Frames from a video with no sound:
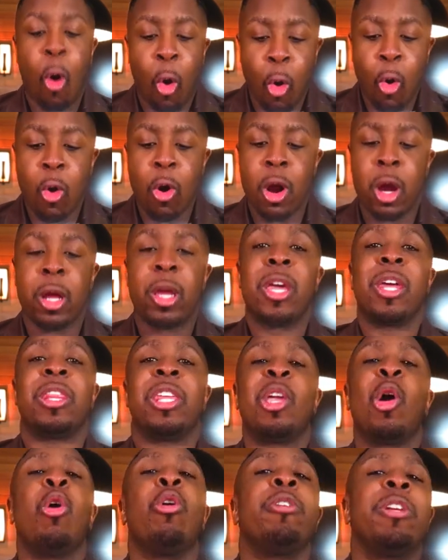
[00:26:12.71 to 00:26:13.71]
or
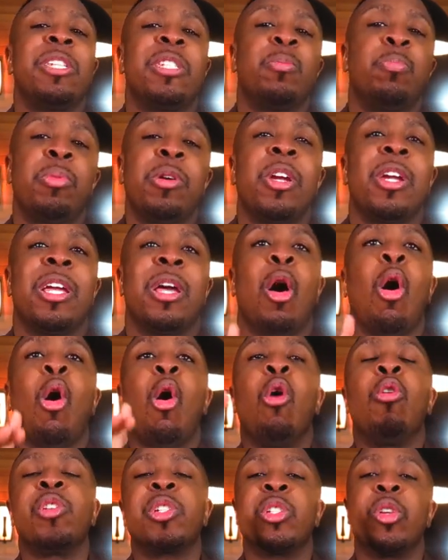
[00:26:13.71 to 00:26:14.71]
the Holy
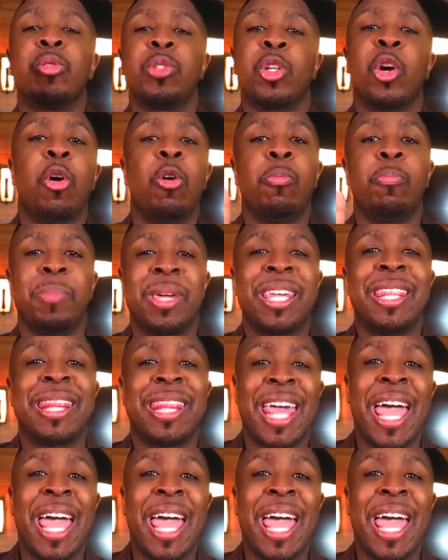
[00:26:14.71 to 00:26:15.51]
Spirit also told me